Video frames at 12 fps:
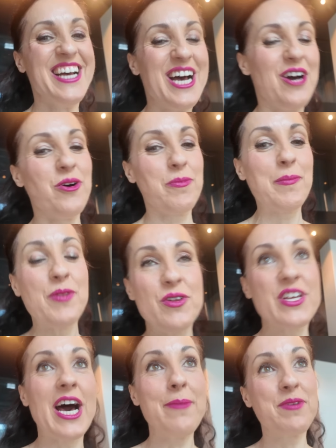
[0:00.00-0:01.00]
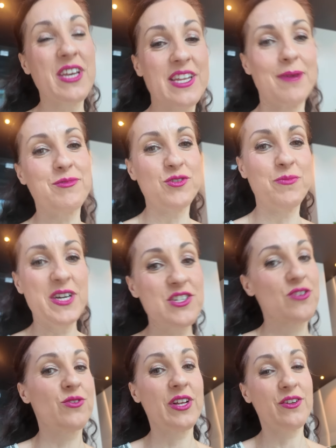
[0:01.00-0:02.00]
I hope I'm not hyping it up too much
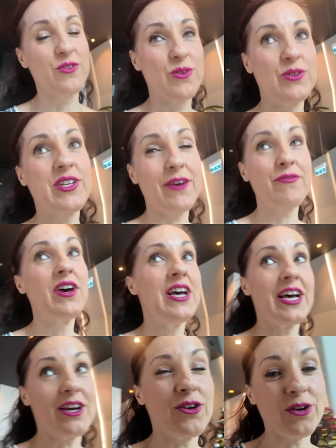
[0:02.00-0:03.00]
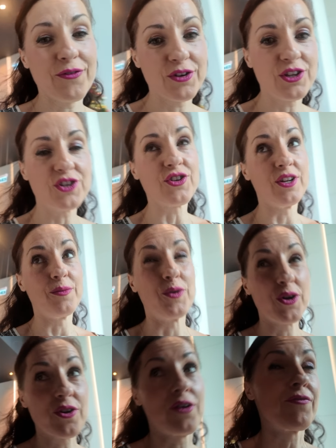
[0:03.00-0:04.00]
so that you don't have a lot of additional
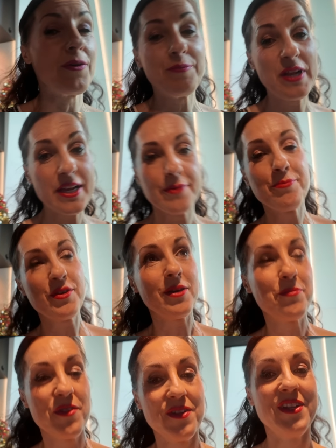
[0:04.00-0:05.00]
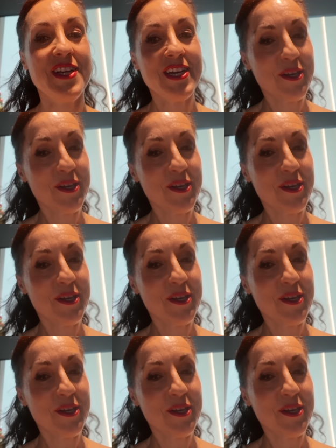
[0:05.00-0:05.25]
work of a million people